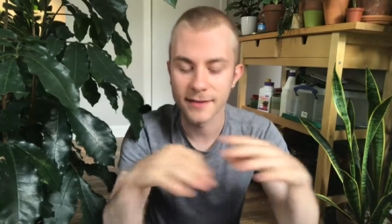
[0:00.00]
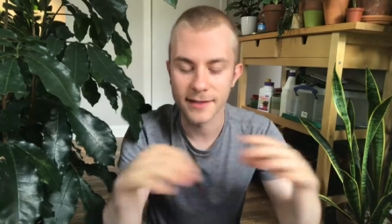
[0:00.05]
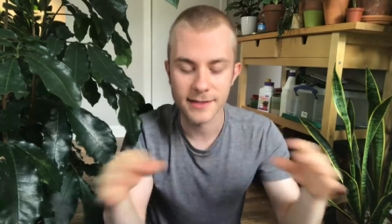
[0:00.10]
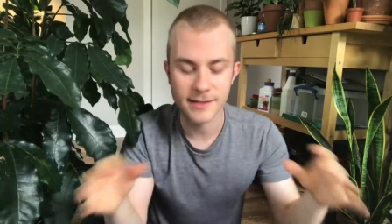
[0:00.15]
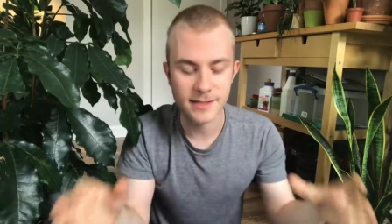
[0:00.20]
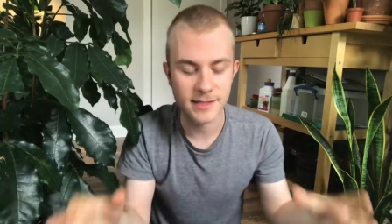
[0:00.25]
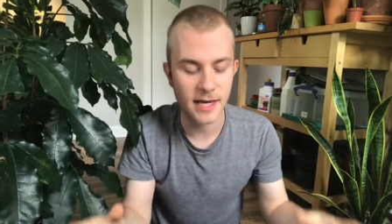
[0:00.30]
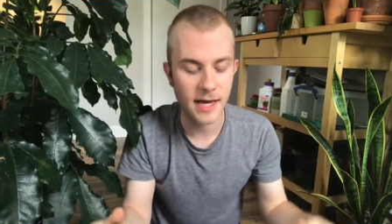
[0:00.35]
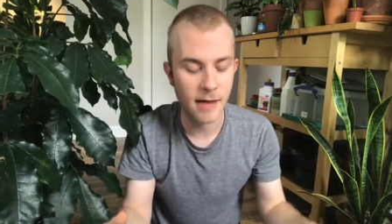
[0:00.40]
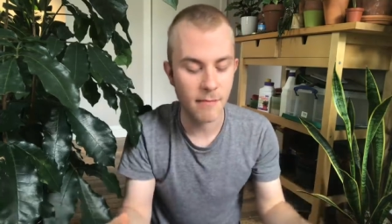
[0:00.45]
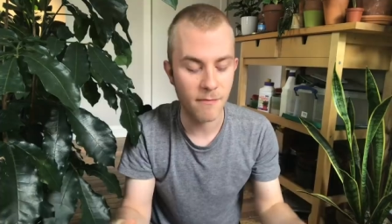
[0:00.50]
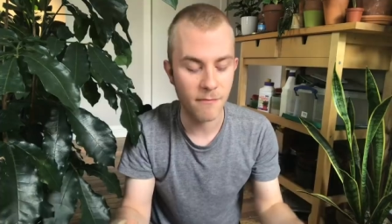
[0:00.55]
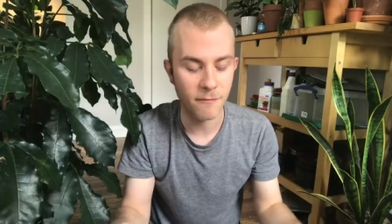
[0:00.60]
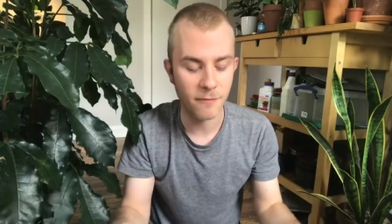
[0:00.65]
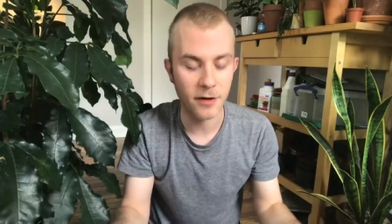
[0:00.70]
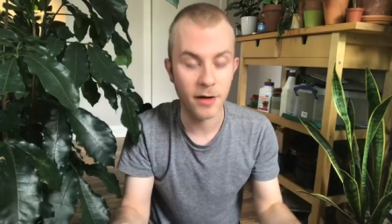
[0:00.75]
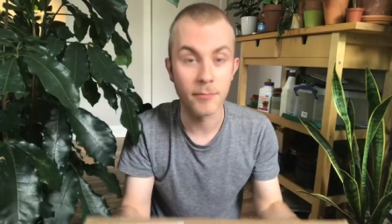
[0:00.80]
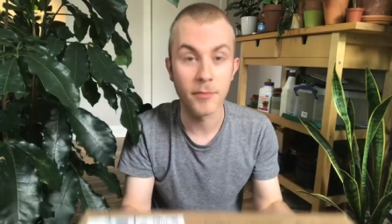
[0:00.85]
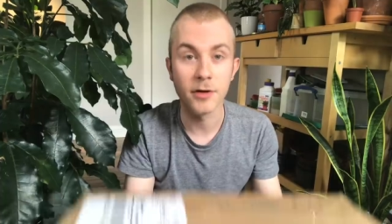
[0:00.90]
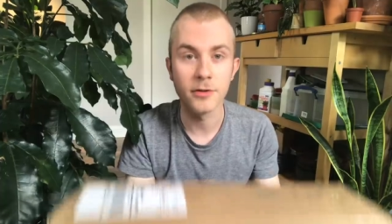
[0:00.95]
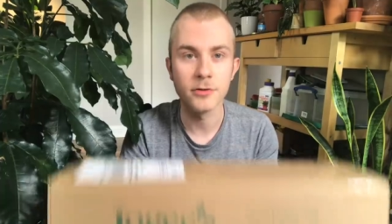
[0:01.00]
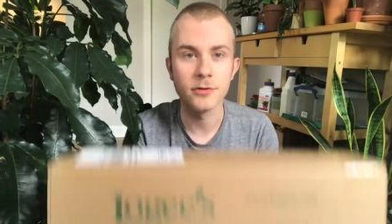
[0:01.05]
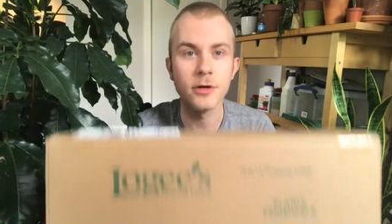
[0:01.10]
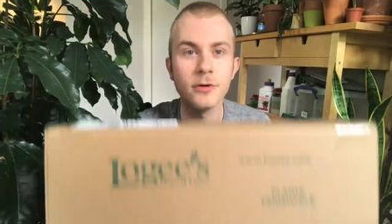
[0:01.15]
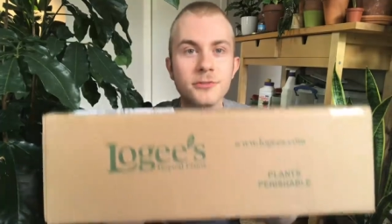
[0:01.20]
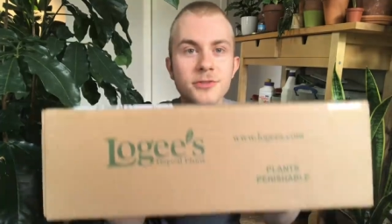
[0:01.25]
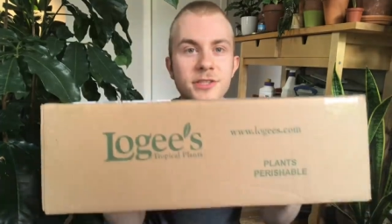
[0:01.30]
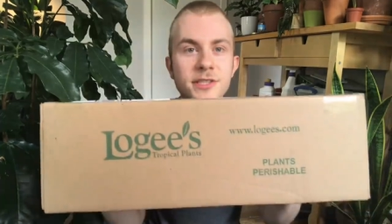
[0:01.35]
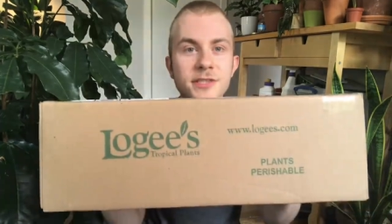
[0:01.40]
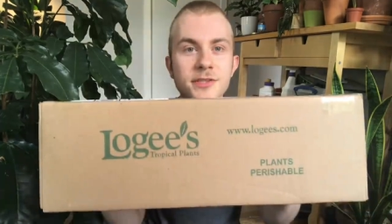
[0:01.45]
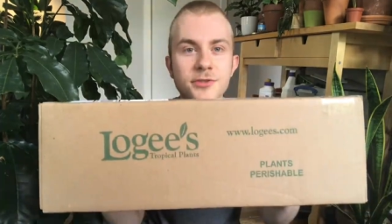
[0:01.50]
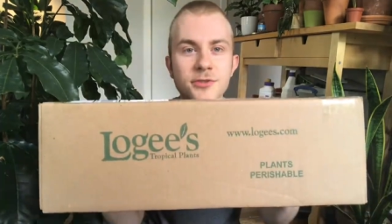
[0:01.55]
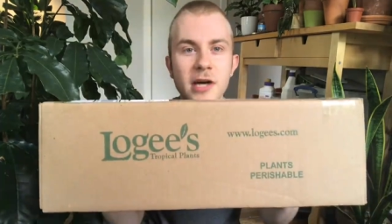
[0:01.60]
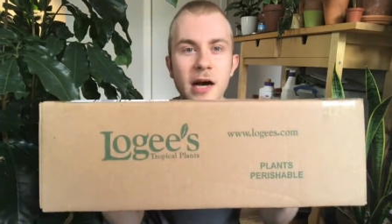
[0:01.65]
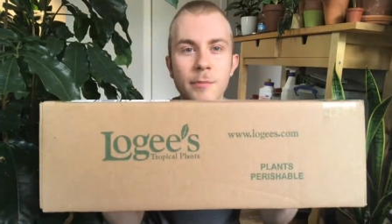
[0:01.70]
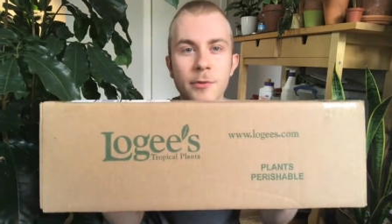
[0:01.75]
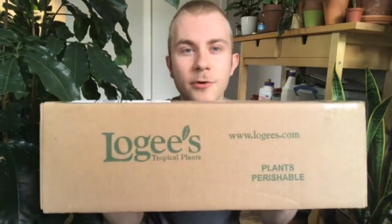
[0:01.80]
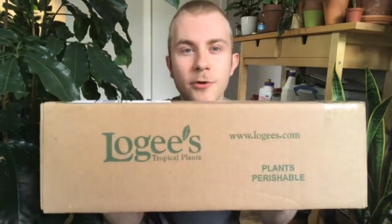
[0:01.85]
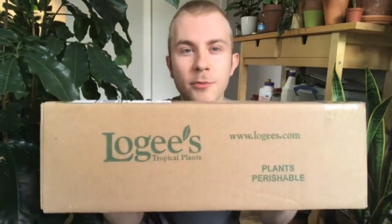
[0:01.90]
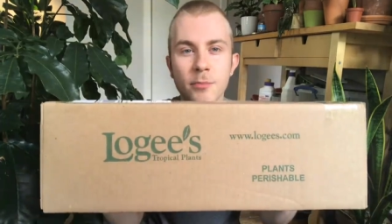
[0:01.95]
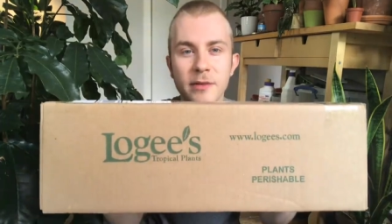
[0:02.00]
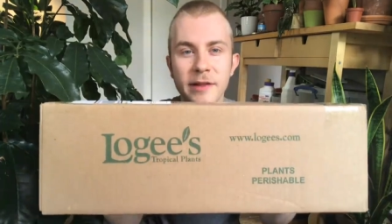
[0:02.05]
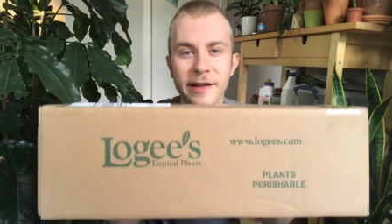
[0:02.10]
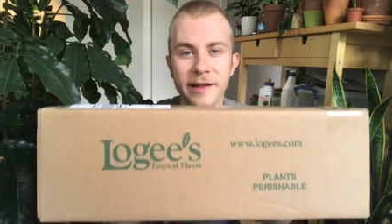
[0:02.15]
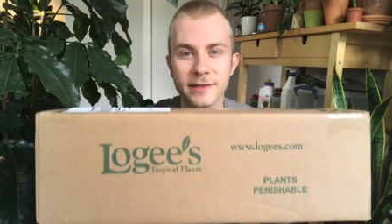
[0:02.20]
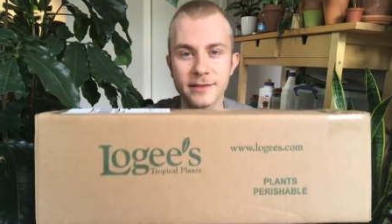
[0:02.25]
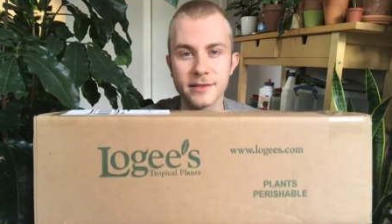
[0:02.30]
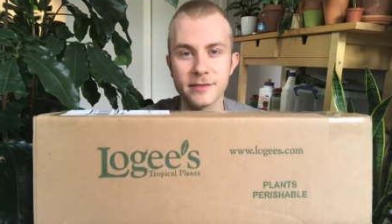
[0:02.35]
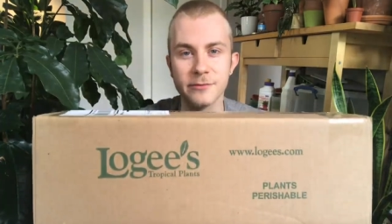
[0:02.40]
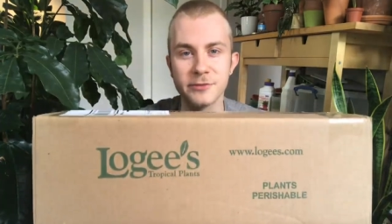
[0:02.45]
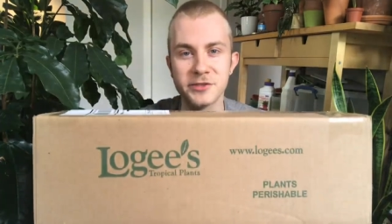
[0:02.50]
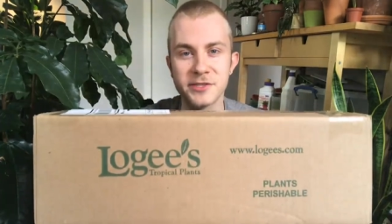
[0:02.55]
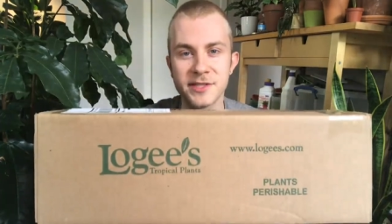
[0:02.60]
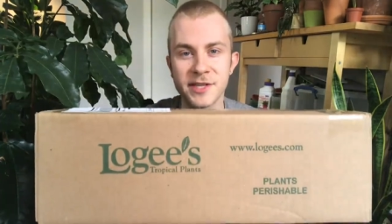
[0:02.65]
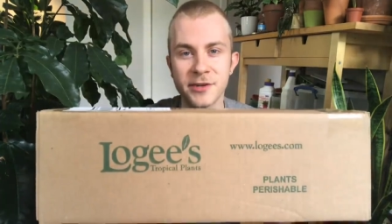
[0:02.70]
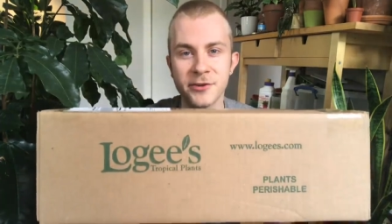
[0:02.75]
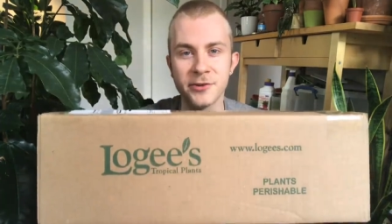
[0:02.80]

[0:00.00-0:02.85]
this time from Logee's Tropical Plants, which is a